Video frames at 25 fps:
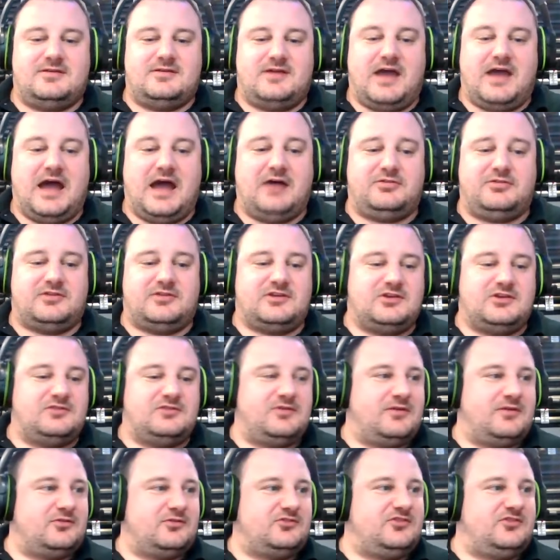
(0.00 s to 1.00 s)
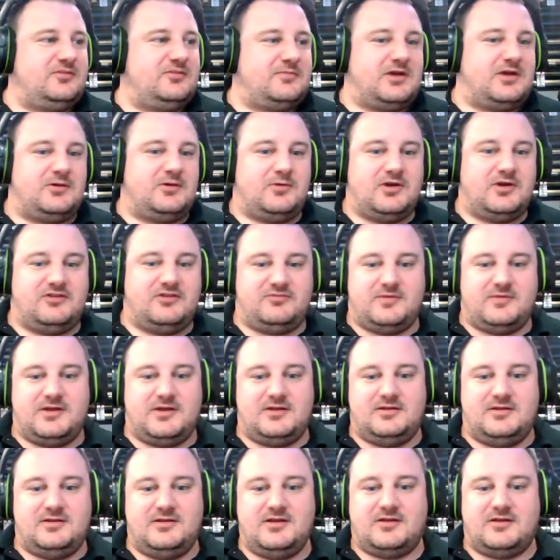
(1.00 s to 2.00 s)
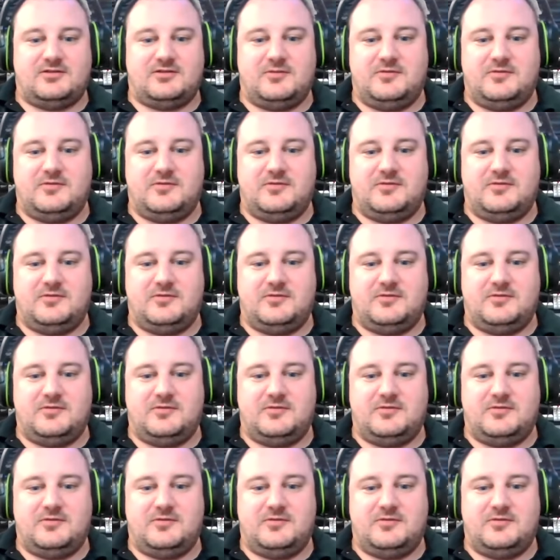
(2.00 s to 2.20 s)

I don't think you've ever seen my wife, man. Here, let